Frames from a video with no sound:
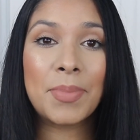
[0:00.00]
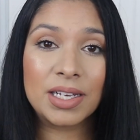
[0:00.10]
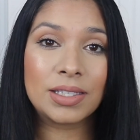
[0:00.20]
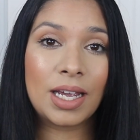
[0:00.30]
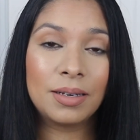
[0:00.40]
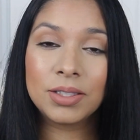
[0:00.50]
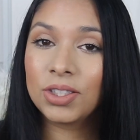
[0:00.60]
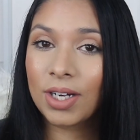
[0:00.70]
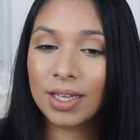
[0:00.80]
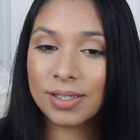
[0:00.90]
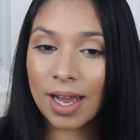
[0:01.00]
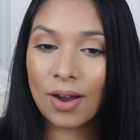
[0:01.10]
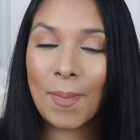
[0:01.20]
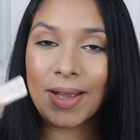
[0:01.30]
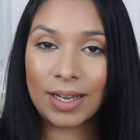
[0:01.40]
best time to try this
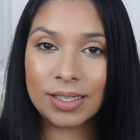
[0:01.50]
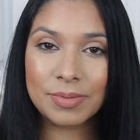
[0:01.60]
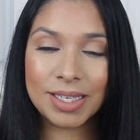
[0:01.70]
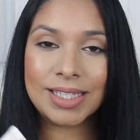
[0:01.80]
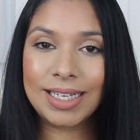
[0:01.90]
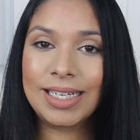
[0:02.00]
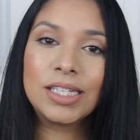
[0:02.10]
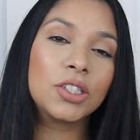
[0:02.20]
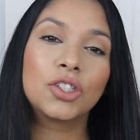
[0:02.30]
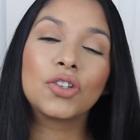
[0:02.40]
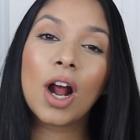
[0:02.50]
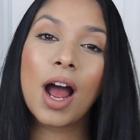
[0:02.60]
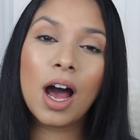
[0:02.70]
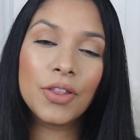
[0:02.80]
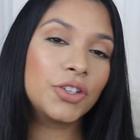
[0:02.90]
out because my skin is
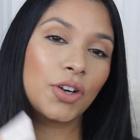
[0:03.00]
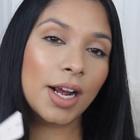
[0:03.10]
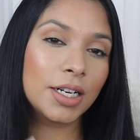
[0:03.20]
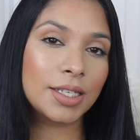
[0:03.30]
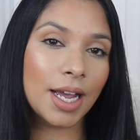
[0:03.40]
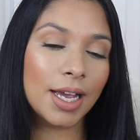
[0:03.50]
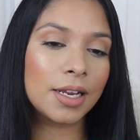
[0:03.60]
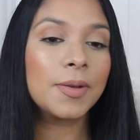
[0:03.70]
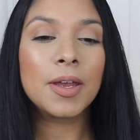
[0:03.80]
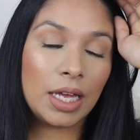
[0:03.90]
on the drier side.